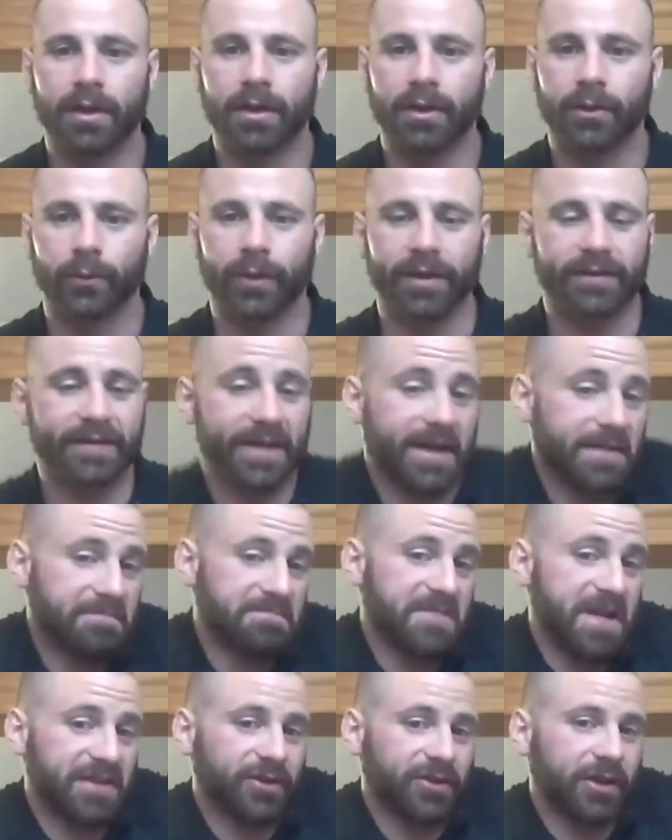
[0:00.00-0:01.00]
With that,
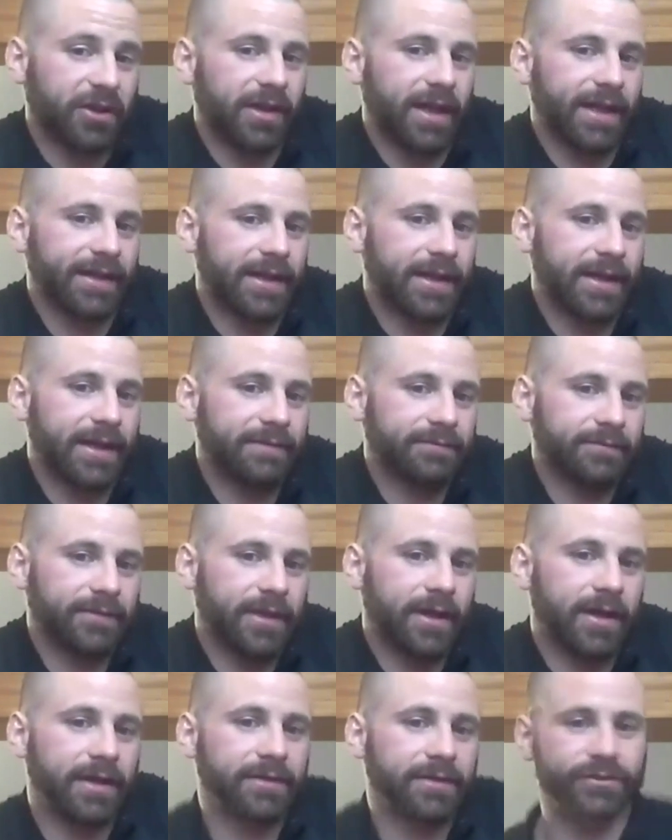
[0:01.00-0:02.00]
that's all I
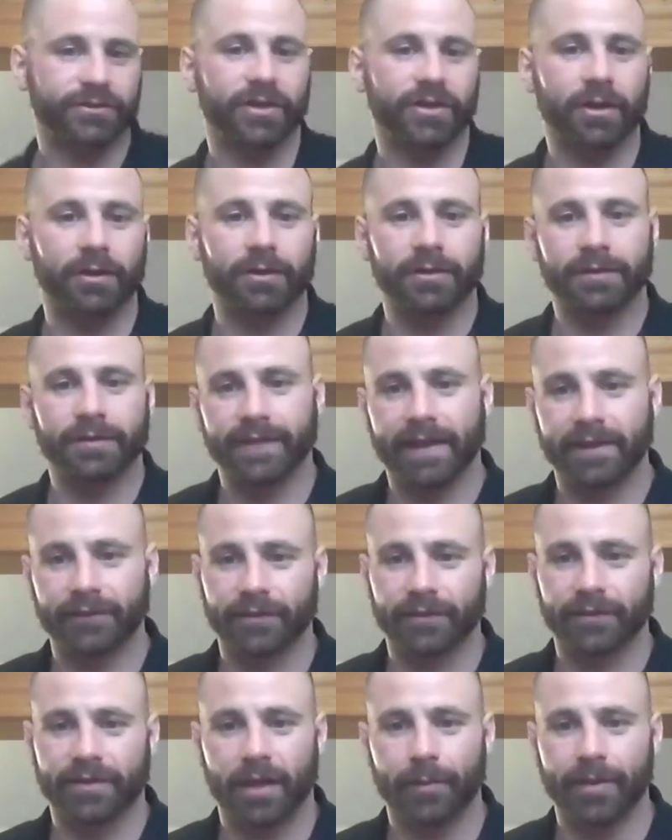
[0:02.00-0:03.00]
got. So thanks
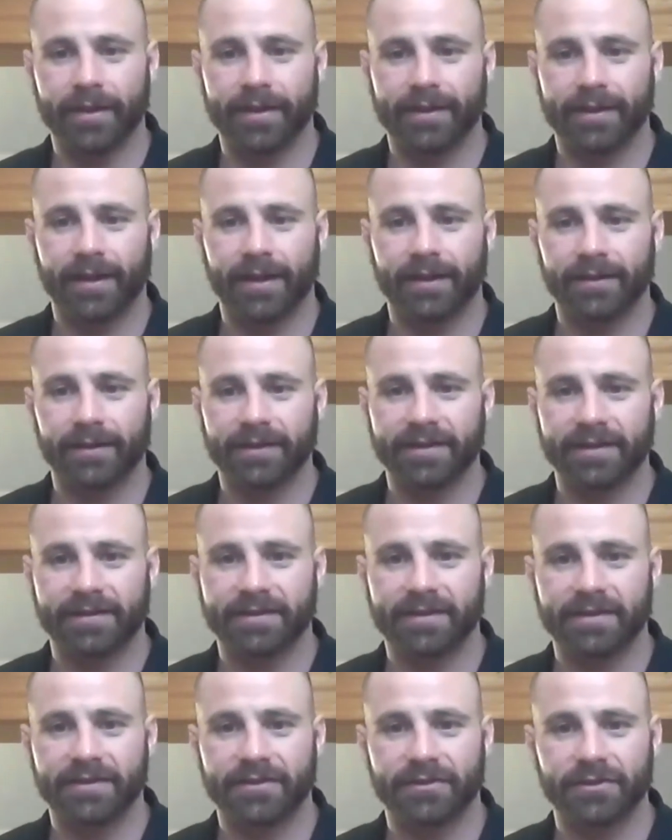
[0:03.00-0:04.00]
for coming and
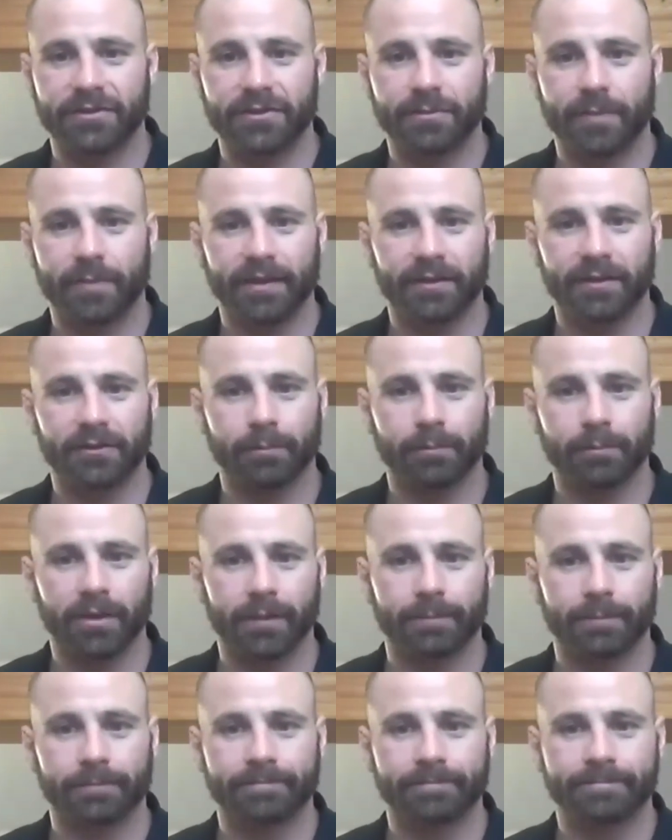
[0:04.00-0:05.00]
listening to my little
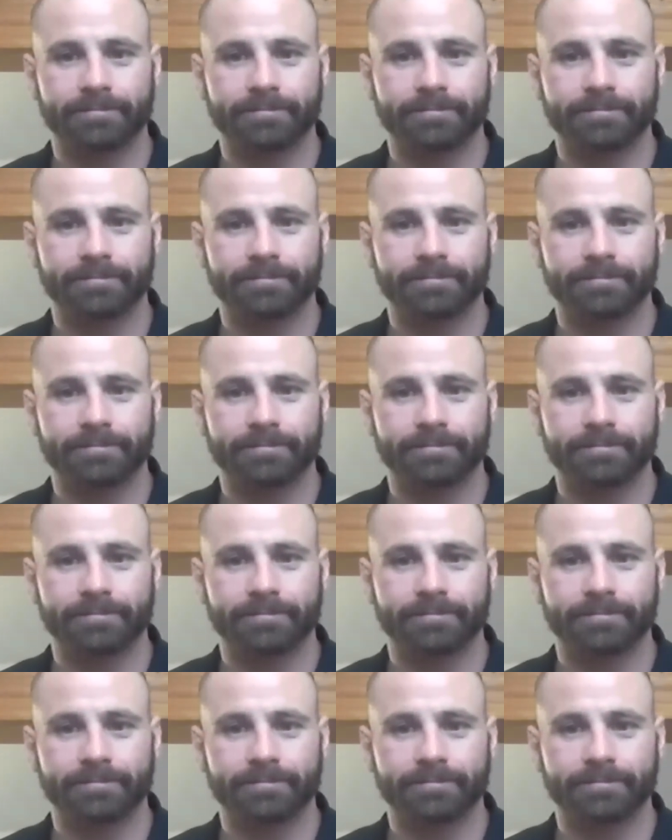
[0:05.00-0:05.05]
blurb.